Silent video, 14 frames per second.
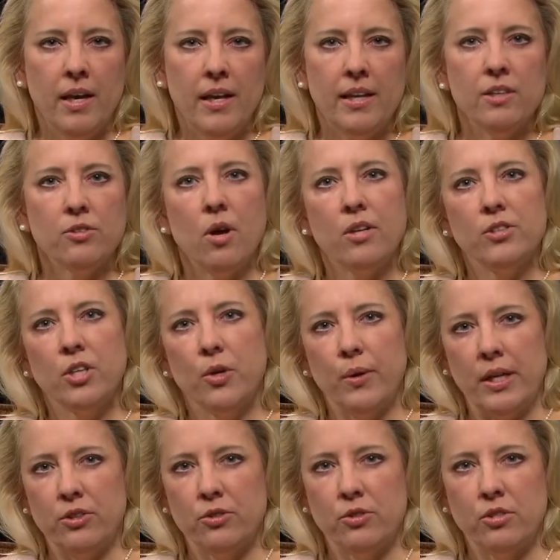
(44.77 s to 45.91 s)
He is also
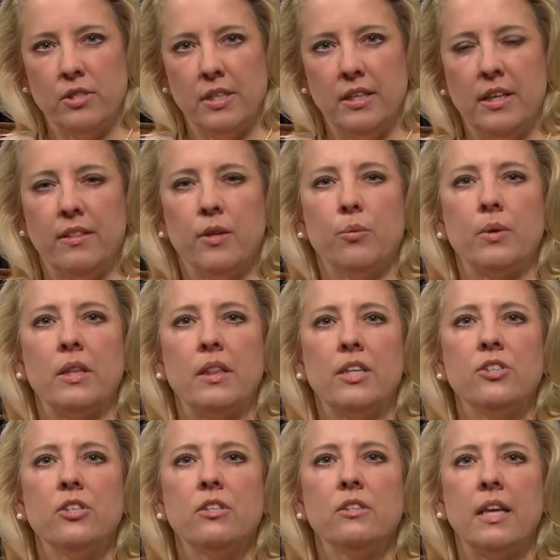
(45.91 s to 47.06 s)
interested in the
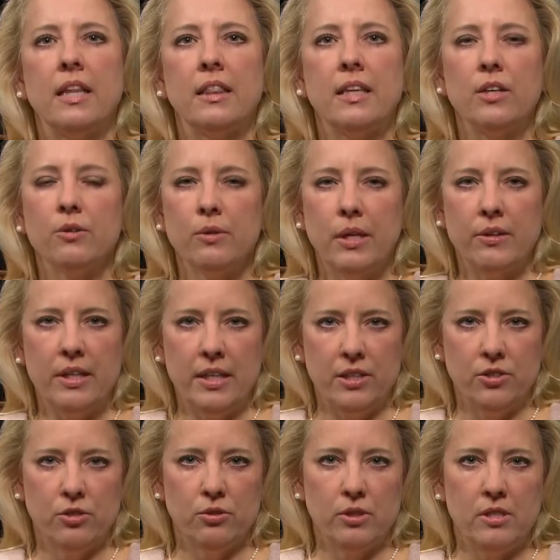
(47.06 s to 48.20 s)
religious and literary
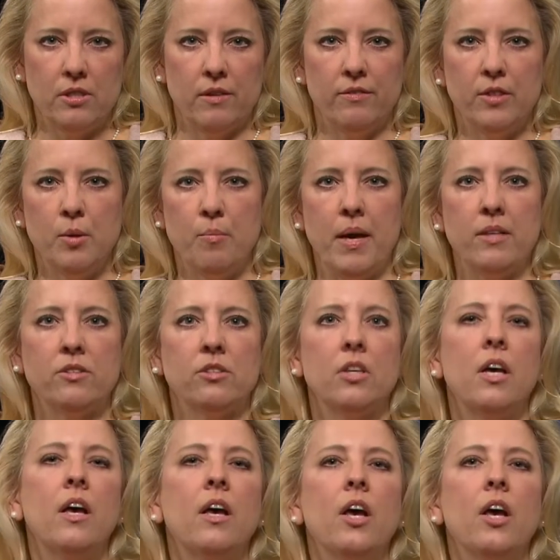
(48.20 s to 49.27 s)
histories of Tibet's